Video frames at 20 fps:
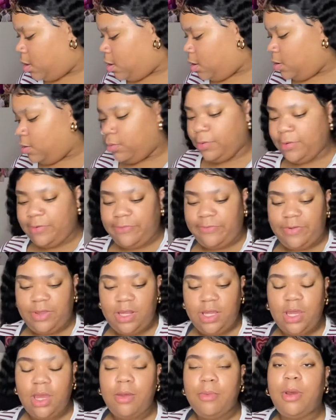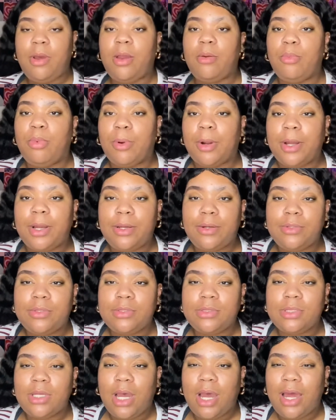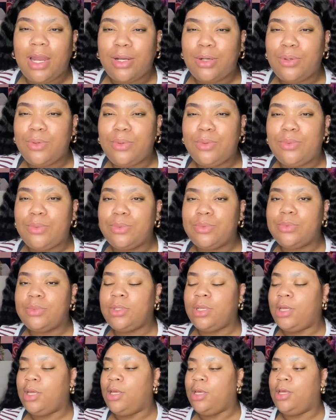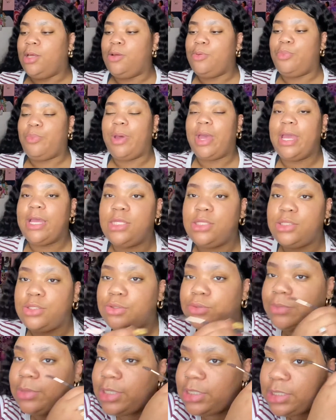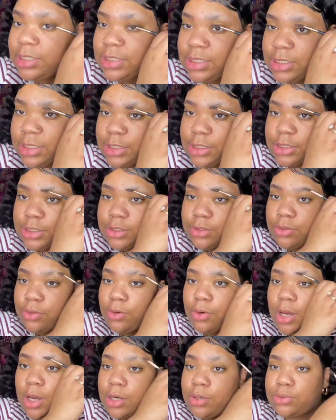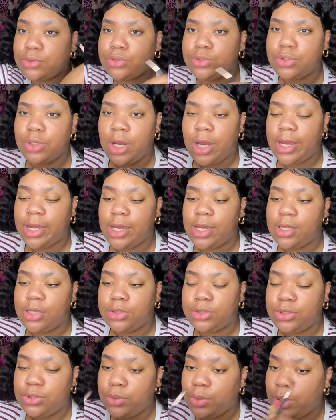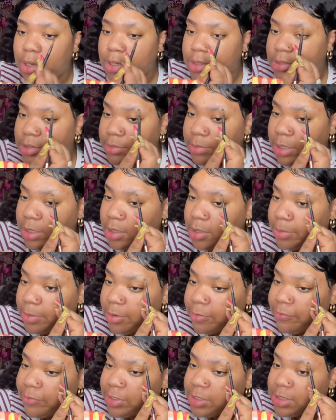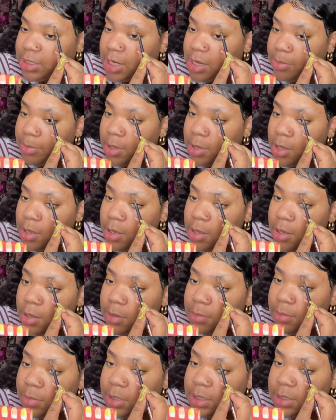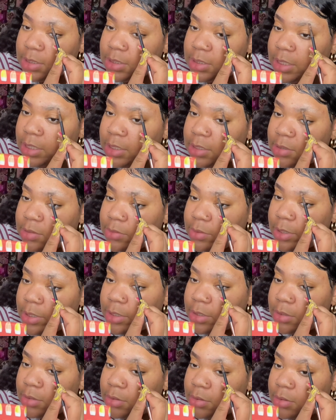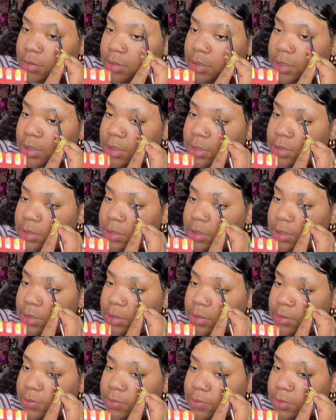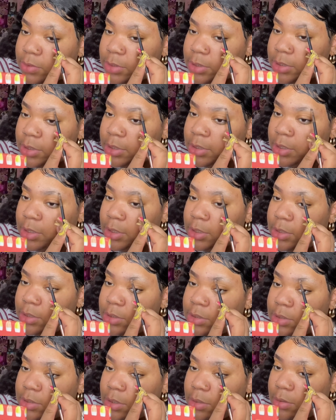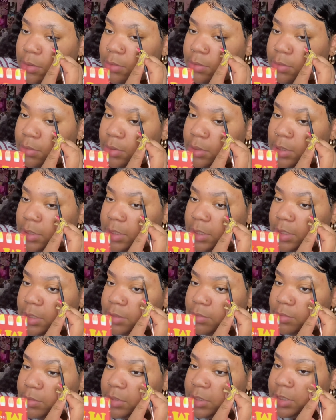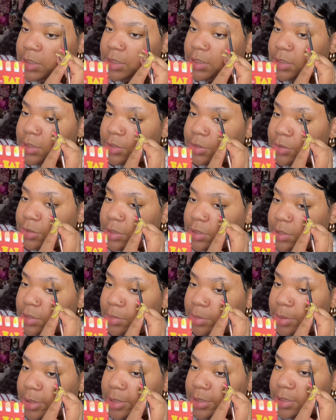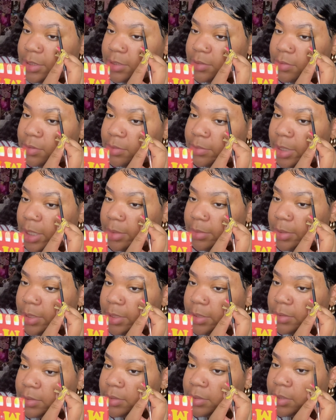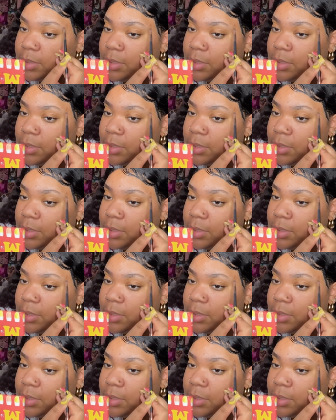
When filling in my brows, I don't pay too much attention, or I don't try too hard to make the perfect shape because that is what the concealer's for. So it's really just to trust the process with my brows.